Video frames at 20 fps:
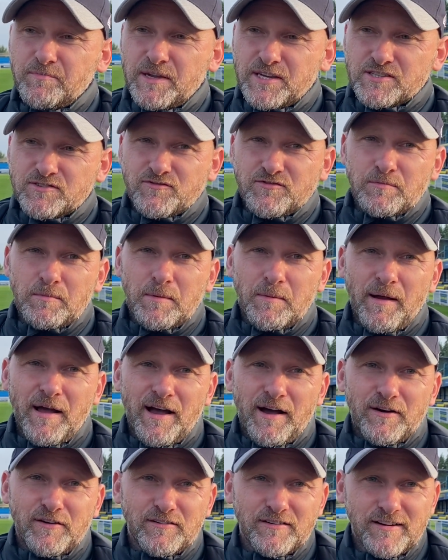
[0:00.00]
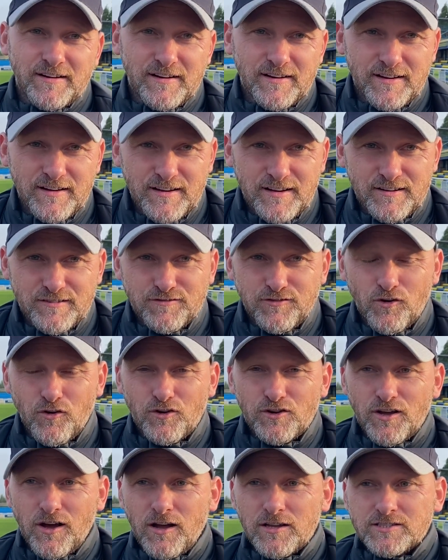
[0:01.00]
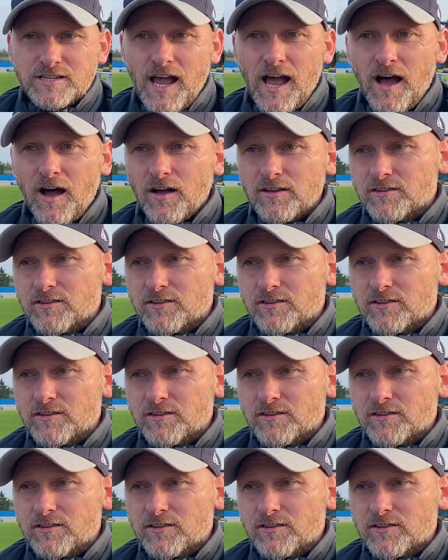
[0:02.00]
missed from about 4 yards out.